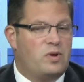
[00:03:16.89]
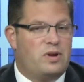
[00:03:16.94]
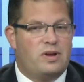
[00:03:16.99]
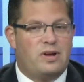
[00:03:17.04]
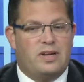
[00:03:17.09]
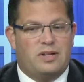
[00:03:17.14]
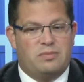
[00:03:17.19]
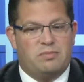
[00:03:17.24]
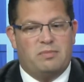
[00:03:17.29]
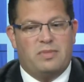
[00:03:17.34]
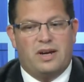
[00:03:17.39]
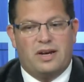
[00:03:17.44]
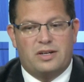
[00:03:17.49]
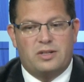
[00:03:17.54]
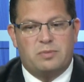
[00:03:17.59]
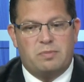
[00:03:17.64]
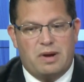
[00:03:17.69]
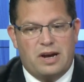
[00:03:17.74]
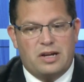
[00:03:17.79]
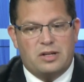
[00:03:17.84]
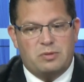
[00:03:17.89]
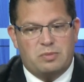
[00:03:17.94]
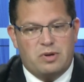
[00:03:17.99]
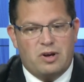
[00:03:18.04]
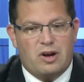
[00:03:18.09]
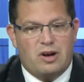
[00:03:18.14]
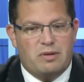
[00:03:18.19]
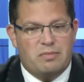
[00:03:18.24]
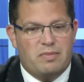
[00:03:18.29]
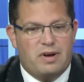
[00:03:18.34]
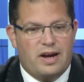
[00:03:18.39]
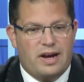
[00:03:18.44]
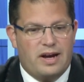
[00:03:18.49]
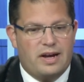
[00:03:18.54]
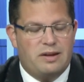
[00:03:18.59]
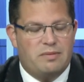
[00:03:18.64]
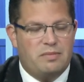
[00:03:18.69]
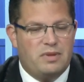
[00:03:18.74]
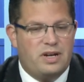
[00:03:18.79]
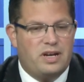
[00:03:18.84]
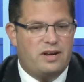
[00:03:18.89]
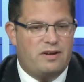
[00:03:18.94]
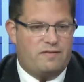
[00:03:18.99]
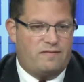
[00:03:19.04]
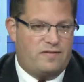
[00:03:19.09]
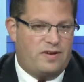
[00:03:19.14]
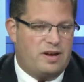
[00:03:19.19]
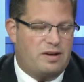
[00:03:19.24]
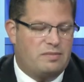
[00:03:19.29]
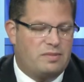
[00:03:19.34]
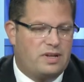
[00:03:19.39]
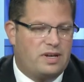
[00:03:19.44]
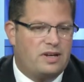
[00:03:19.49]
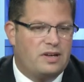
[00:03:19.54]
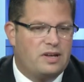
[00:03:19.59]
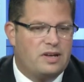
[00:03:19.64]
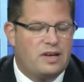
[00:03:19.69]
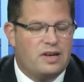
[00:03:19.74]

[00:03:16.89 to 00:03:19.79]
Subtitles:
It expands beyond my immediate family.